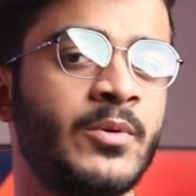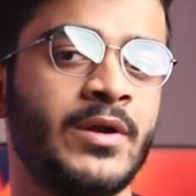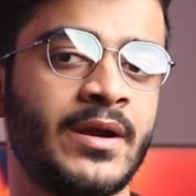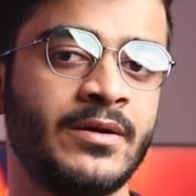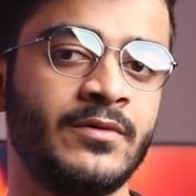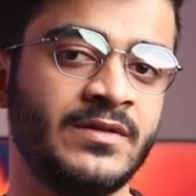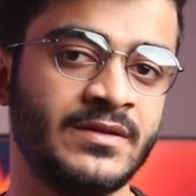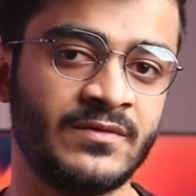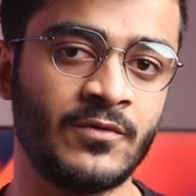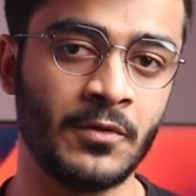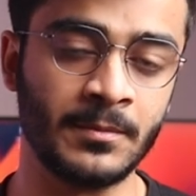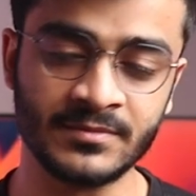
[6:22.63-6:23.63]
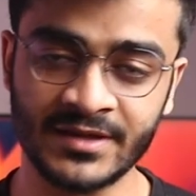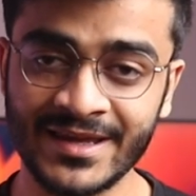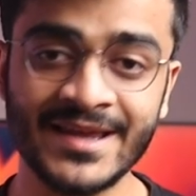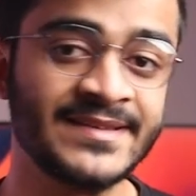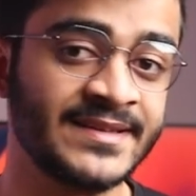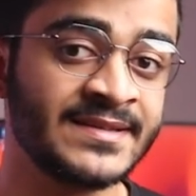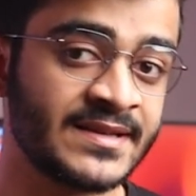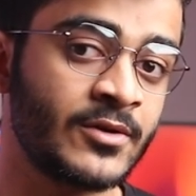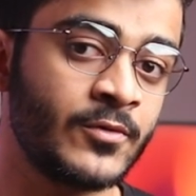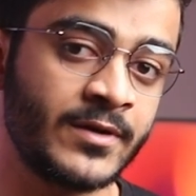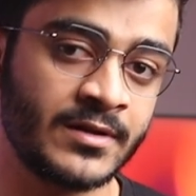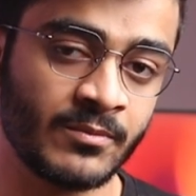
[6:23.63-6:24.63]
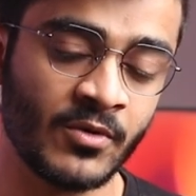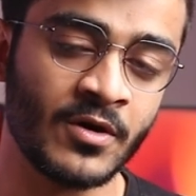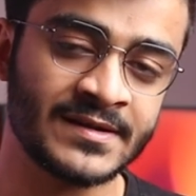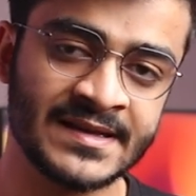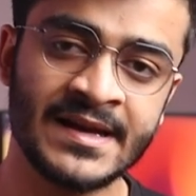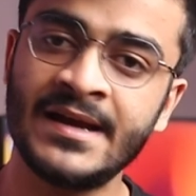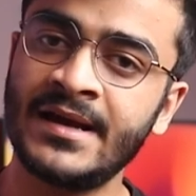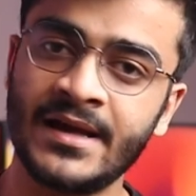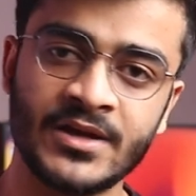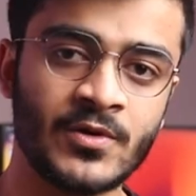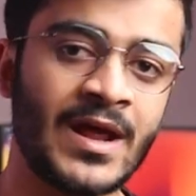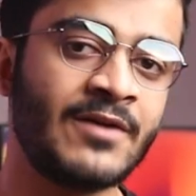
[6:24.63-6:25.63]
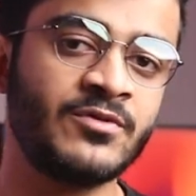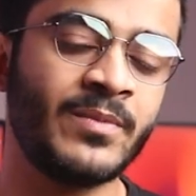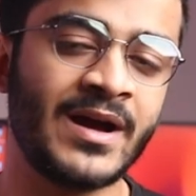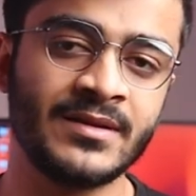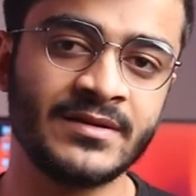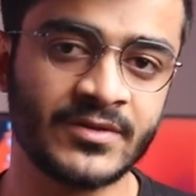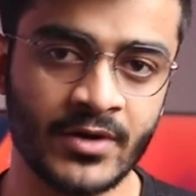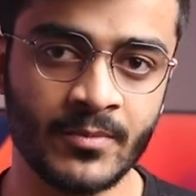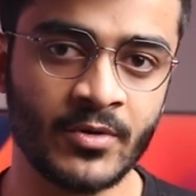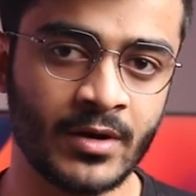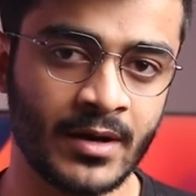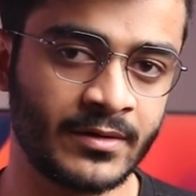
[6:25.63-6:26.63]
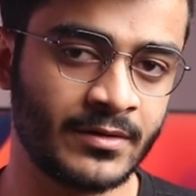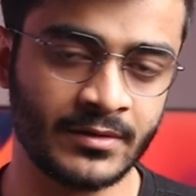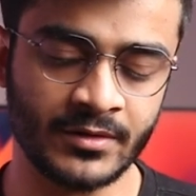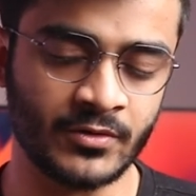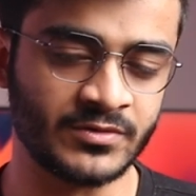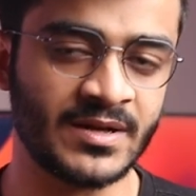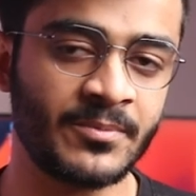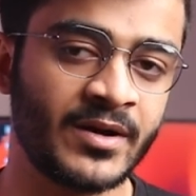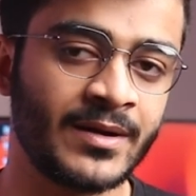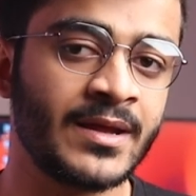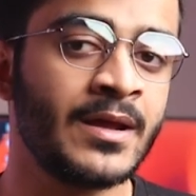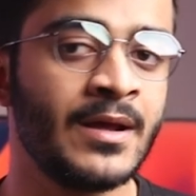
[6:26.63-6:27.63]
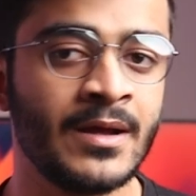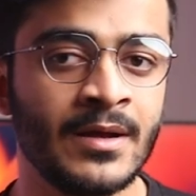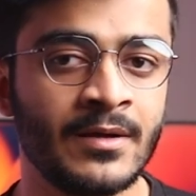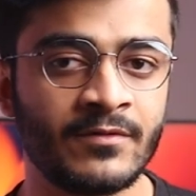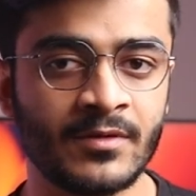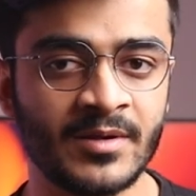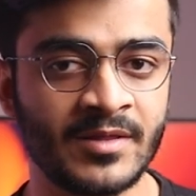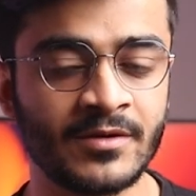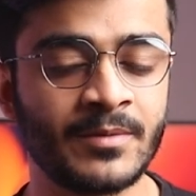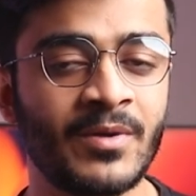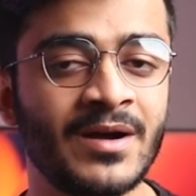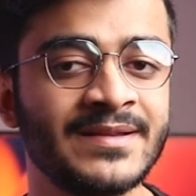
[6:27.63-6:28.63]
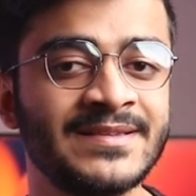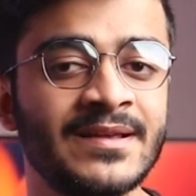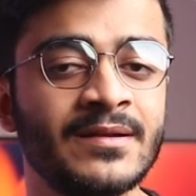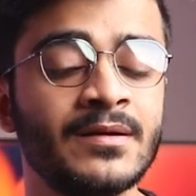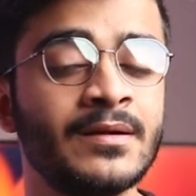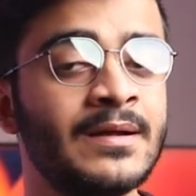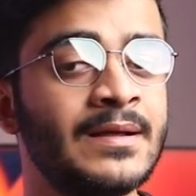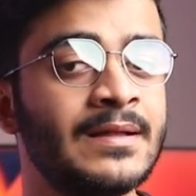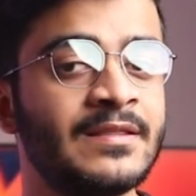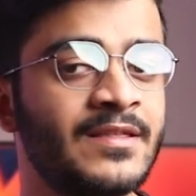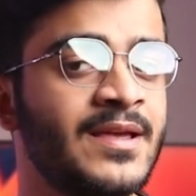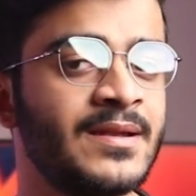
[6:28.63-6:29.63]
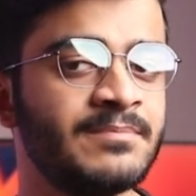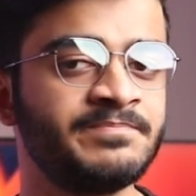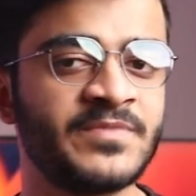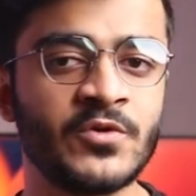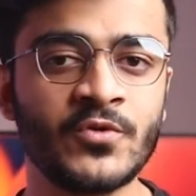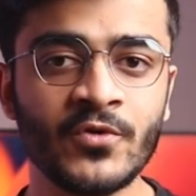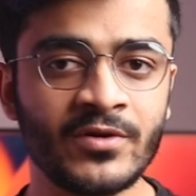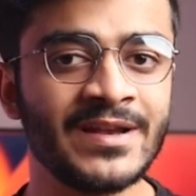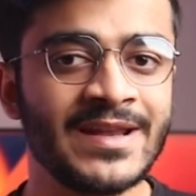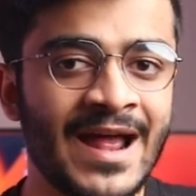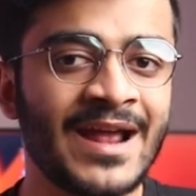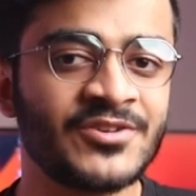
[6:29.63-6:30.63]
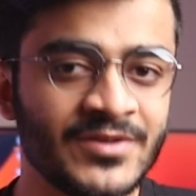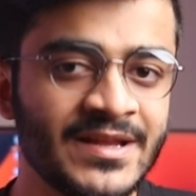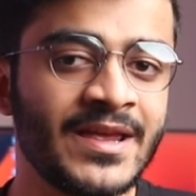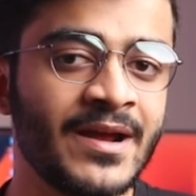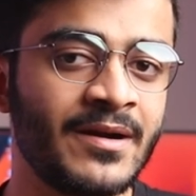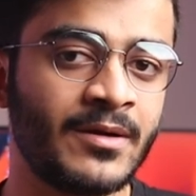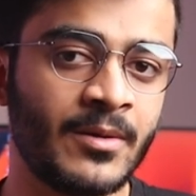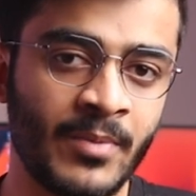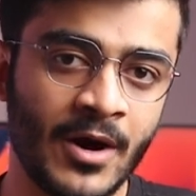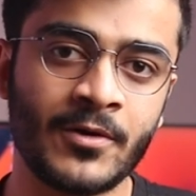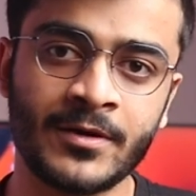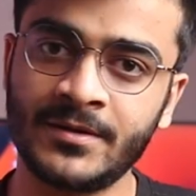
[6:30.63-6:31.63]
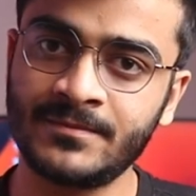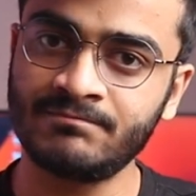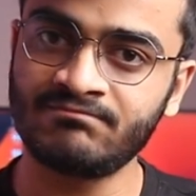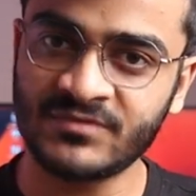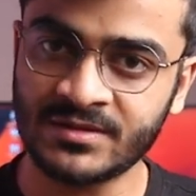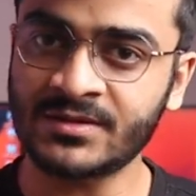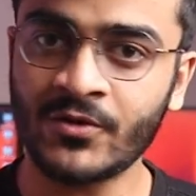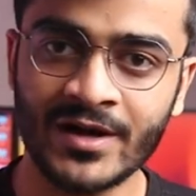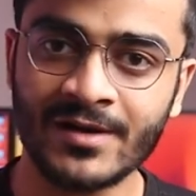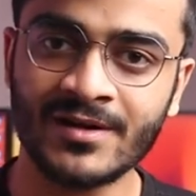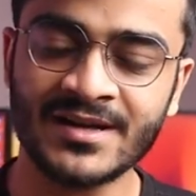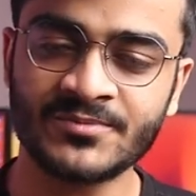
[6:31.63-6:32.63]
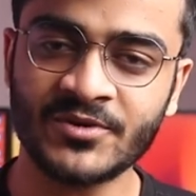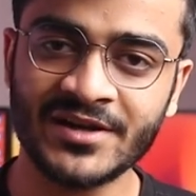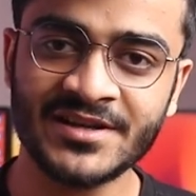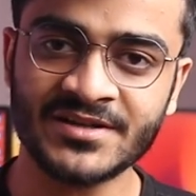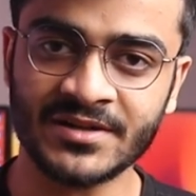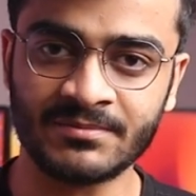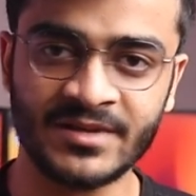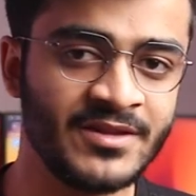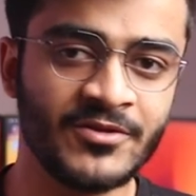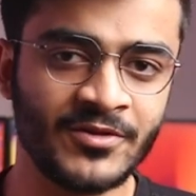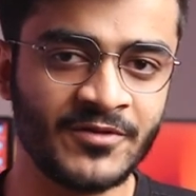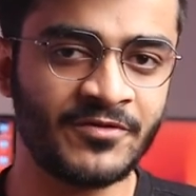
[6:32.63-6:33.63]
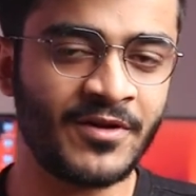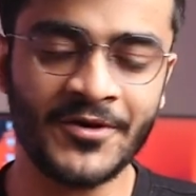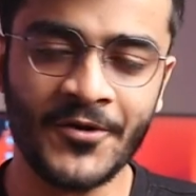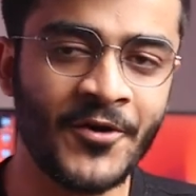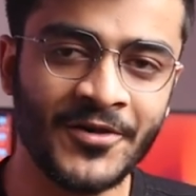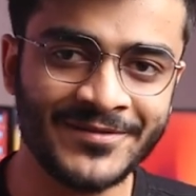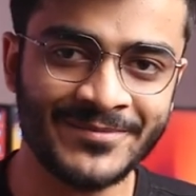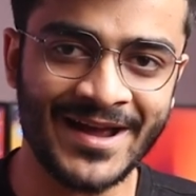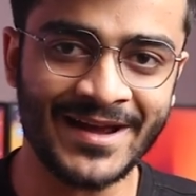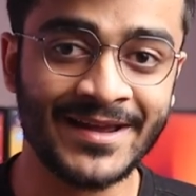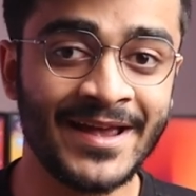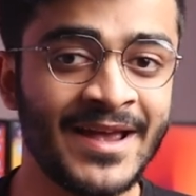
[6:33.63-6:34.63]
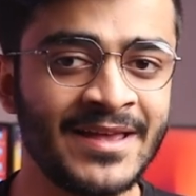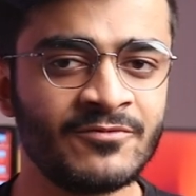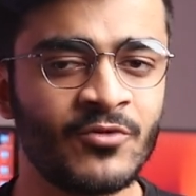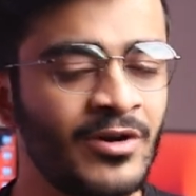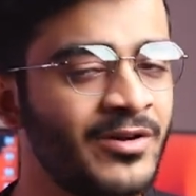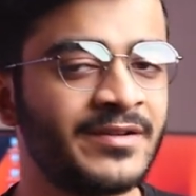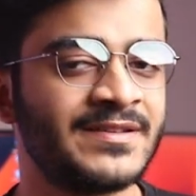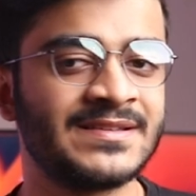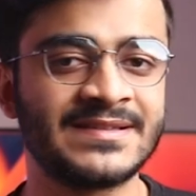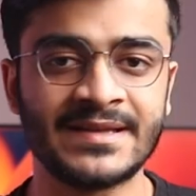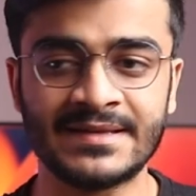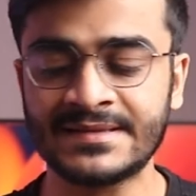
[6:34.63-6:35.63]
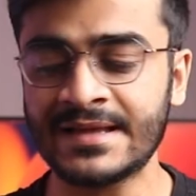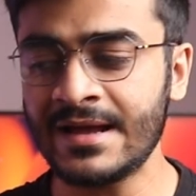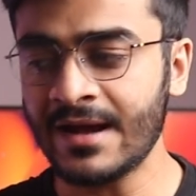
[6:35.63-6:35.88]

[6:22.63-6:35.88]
protector with this phone. The case is included in the box, and you'll have to buy the screen protector separately from a third-party seller. Then you don't really actually care about the Gorilla Glass protection, either on the front or the back, and water resistance.